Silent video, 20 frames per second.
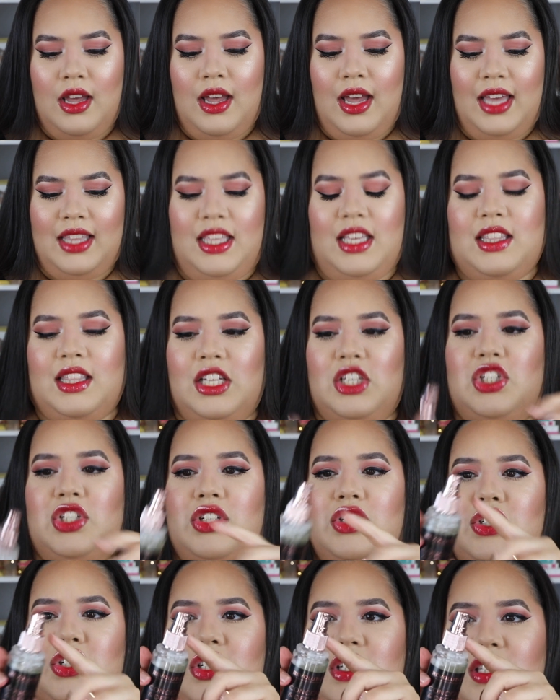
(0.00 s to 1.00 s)
I think they should
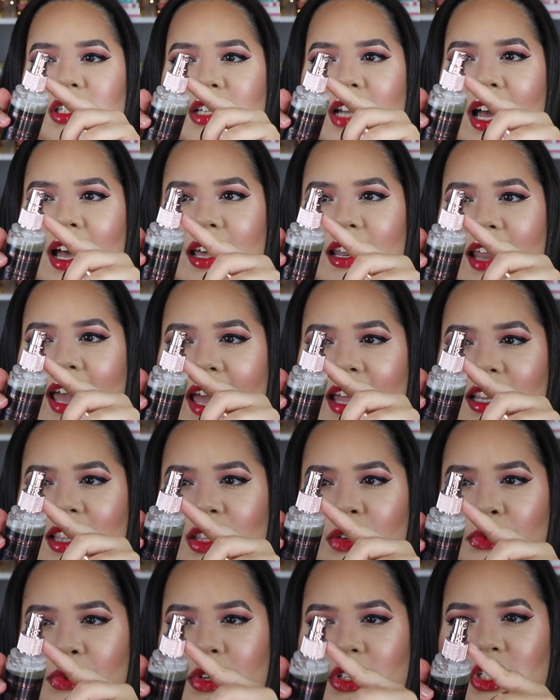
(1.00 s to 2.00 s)
have just not had
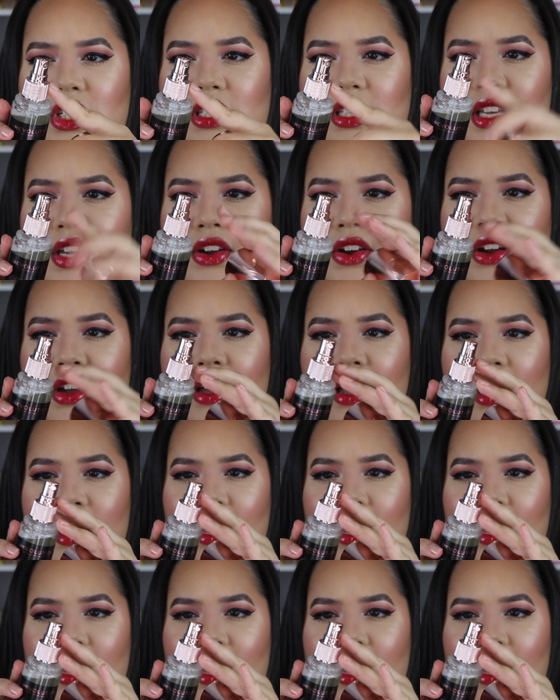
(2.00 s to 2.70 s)
the ridges here.